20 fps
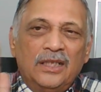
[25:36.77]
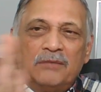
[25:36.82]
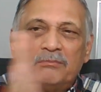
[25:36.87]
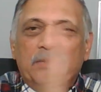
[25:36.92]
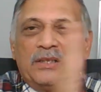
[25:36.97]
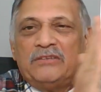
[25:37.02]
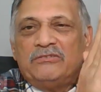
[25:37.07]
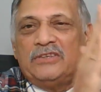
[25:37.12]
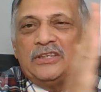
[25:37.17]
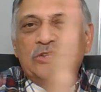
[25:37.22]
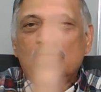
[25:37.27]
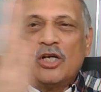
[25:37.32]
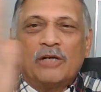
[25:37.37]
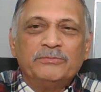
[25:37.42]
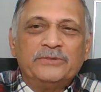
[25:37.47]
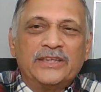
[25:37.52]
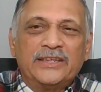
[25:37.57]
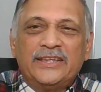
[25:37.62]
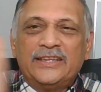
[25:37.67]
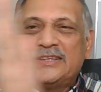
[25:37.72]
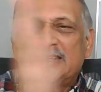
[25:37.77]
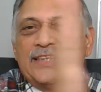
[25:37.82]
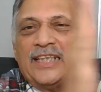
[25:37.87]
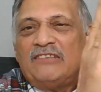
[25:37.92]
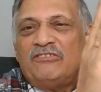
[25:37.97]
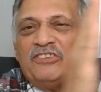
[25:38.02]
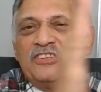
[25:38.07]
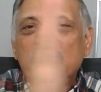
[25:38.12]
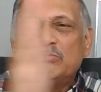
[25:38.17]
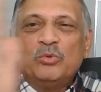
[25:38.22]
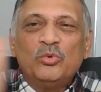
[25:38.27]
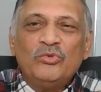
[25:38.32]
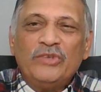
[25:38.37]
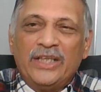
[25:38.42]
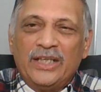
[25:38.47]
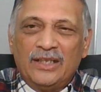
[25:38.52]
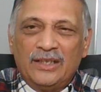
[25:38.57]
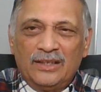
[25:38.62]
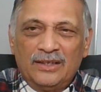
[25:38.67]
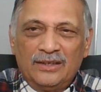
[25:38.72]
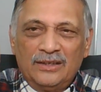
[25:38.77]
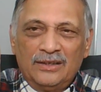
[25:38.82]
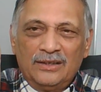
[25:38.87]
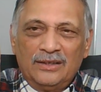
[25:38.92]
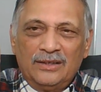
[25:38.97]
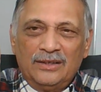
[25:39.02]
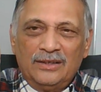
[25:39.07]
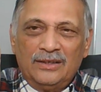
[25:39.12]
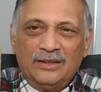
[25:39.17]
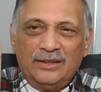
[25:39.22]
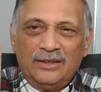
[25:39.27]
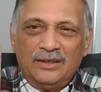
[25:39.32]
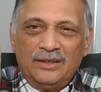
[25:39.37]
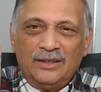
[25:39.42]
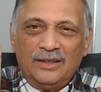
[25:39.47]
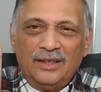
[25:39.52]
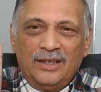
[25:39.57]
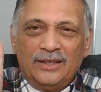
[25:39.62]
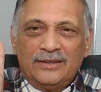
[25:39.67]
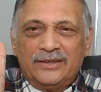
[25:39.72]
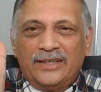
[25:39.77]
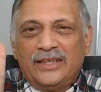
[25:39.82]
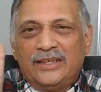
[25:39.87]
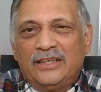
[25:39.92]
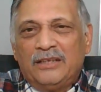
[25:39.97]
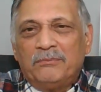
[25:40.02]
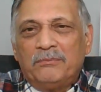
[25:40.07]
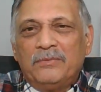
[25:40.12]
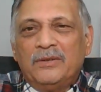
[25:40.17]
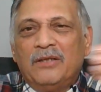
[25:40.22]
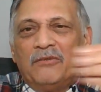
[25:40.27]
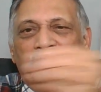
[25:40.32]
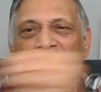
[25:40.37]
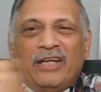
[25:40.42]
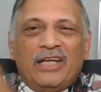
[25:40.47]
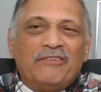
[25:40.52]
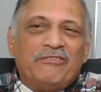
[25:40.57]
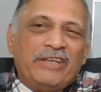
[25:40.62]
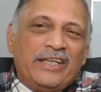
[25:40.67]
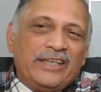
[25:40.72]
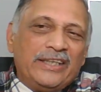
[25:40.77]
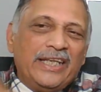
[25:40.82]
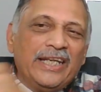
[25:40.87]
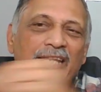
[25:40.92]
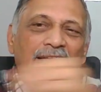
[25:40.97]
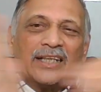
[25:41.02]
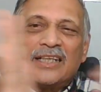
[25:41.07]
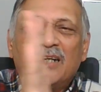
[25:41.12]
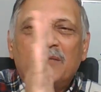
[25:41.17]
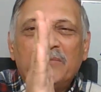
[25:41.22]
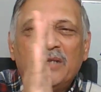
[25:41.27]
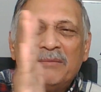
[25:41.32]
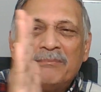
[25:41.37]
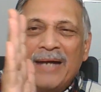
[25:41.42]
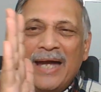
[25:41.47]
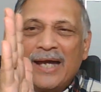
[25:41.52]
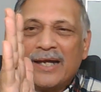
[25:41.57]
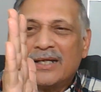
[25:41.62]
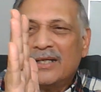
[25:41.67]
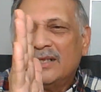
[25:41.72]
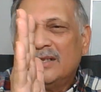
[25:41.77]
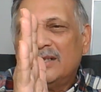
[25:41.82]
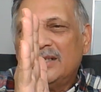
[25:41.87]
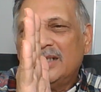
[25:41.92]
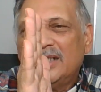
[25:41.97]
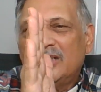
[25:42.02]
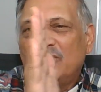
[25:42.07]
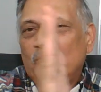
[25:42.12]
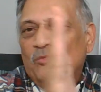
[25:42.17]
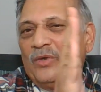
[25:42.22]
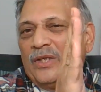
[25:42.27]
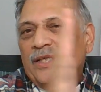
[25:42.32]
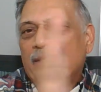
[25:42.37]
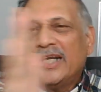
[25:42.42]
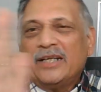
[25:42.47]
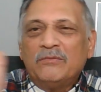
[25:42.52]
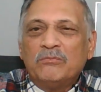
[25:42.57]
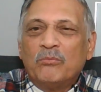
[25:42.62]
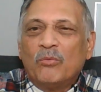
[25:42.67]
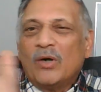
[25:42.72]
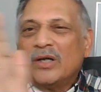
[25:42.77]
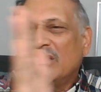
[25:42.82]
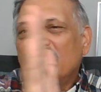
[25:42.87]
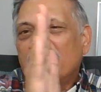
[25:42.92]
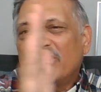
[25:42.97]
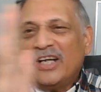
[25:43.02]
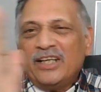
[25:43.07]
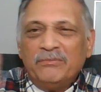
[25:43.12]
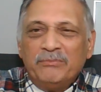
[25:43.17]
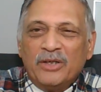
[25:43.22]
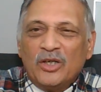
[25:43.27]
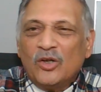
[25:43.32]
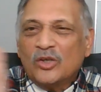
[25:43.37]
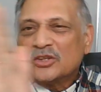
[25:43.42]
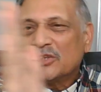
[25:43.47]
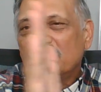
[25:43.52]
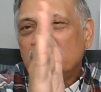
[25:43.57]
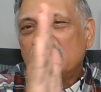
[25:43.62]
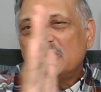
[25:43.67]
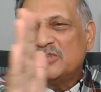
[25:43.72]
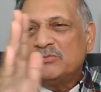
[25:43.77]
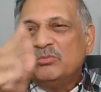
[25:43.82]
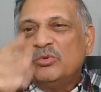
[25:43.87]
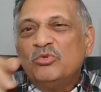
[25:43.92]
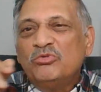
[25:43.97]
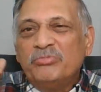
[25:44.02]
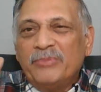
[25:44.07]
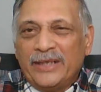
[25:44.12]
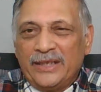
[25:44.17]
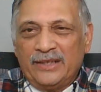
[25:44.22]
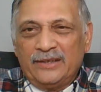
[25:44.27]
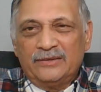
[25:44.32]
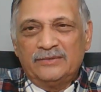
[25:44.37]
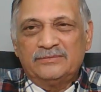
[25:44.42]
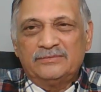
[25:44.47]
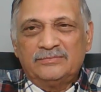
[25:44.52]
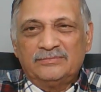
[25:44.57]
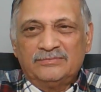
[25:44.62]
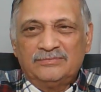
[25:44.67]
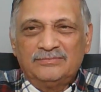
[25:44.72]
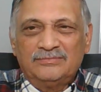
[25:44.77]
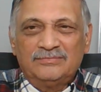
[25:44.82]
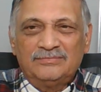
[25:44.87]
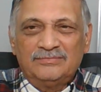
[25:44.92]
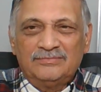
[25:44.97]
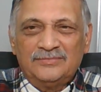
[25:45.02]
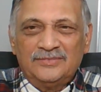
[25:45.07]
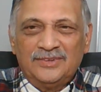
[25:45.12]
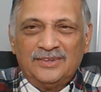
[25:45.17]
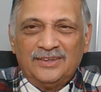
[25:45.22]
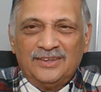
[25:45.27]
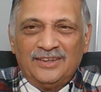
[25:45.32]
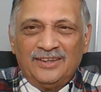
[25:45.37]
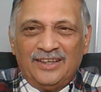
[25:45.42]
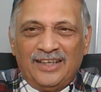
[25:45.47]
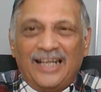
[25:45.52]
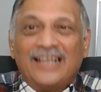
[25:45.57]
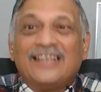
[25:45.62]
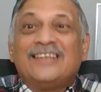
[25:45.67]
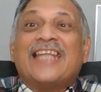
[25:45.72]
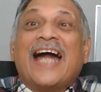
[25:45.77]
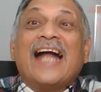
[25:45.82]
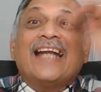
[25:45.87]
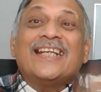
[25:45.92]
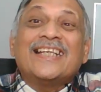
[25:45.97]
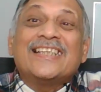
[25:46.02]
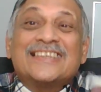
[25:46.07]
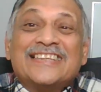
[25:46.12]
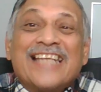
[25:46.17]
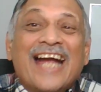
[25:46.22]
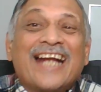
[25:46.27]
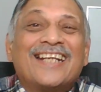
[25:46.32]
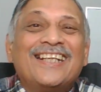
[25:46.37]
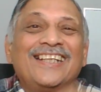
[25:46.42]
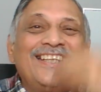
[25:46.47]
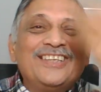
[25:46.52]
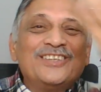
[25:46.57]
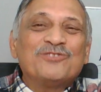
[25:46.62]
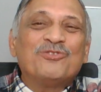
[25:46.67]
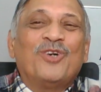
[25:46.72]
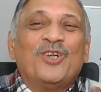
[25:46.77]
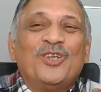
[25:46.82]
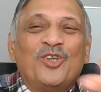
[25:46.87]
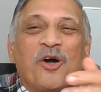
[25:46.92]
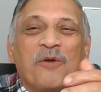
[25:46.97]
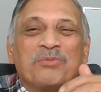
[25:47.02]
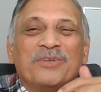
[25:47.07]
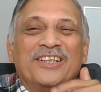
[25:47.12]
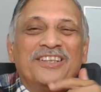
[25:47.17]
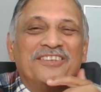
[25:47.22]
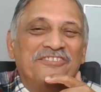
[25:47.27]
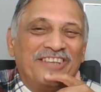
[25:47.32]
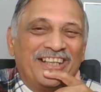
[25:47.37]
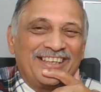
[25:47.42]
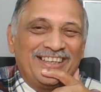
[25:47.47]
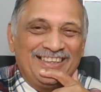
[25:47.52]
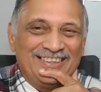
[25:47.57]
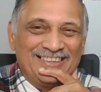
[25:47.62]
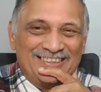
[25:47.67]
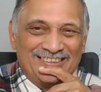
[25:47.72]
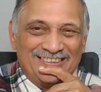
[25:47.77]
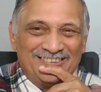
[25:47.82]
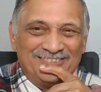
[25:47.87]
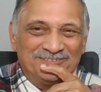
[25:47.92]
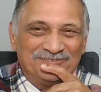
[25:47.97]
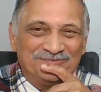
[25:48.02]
But if this object itself is moving, then the wave hitting and coming back will get modified because of this movement, and that exactly is what Doppler effect is.